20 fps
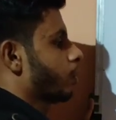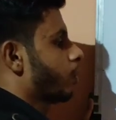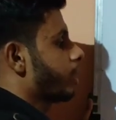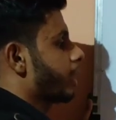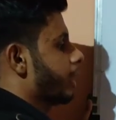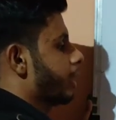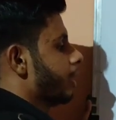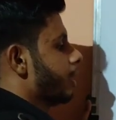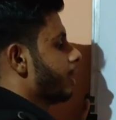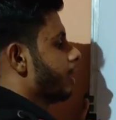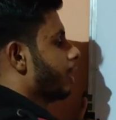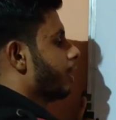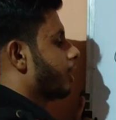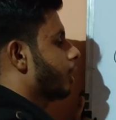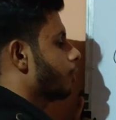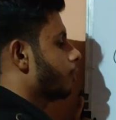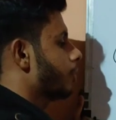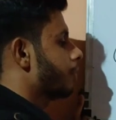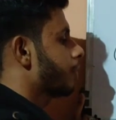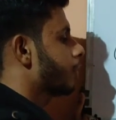Okay,
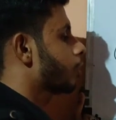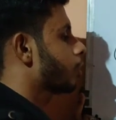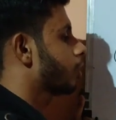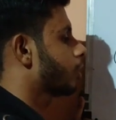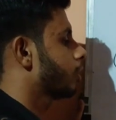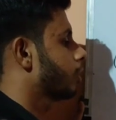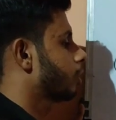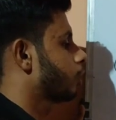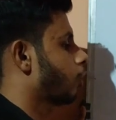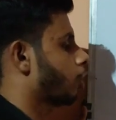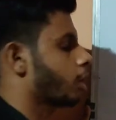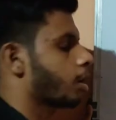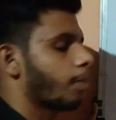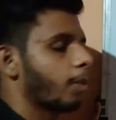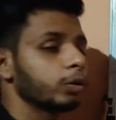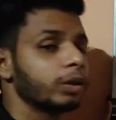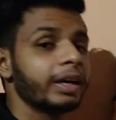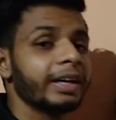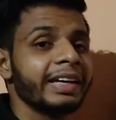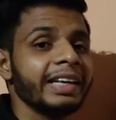now when we talk
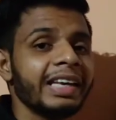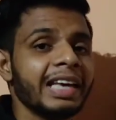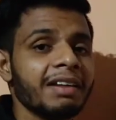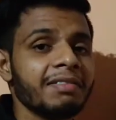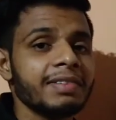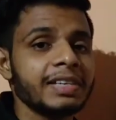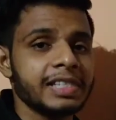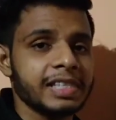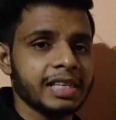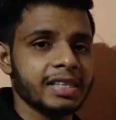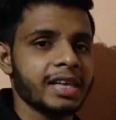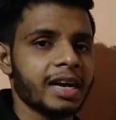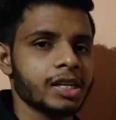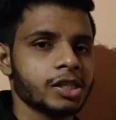about the TLVC,